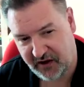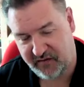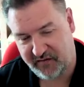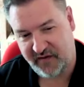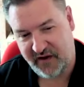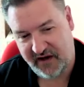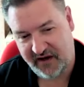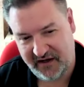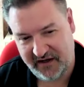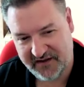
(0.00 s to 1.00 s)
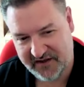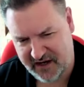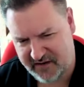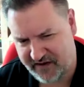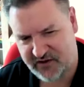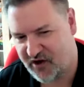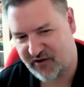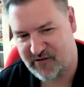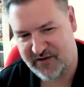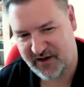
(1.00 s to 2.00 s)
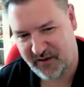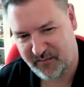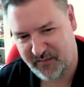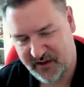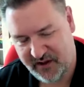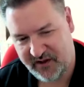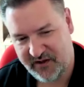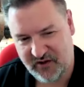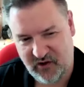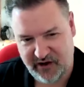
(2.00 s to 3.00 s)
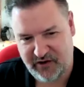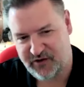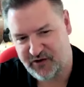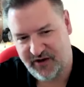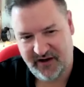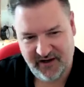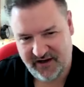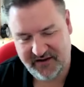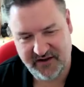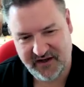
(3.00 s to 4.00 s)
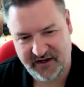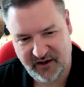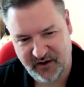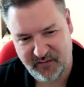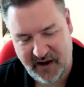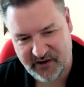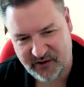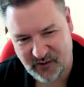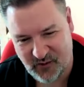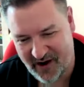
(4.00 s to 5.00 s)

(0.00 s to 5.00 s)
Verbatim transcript: kind of need to save each other in some strange, as I say, kind of magical